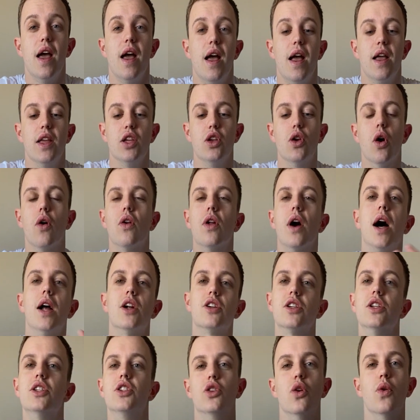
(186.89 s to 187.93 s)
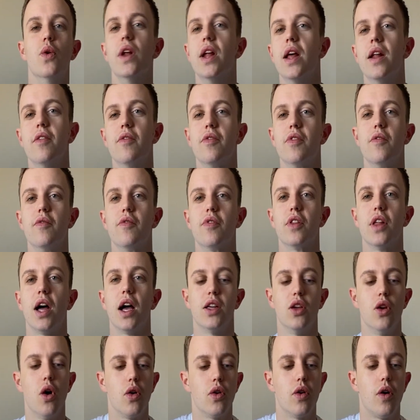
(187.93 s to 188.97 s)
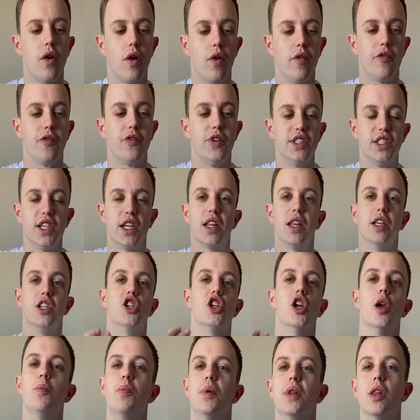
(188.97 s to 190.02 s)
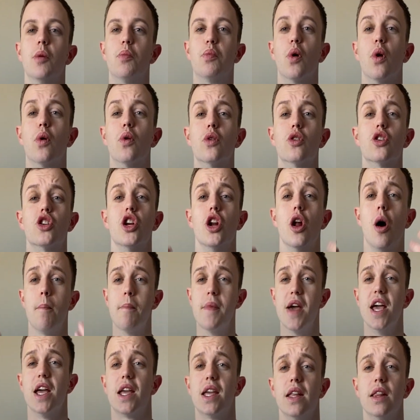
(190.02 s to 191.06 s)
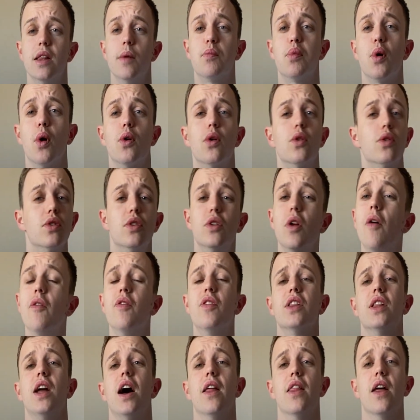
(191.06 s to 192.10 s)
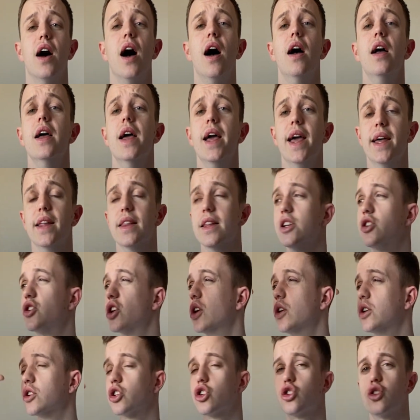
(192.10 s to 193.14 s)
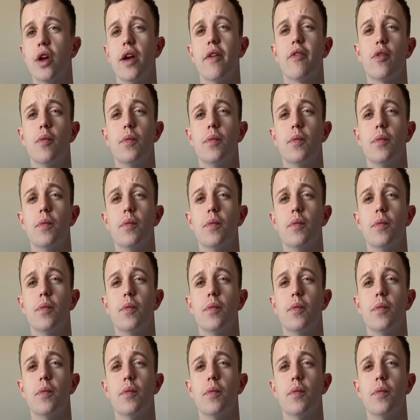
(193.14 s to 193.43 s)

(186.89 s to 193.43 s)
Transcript: you're not actually doing anything for that, you're not physically shipping the products, you're not making the product, nothing like that, it literally goes straight from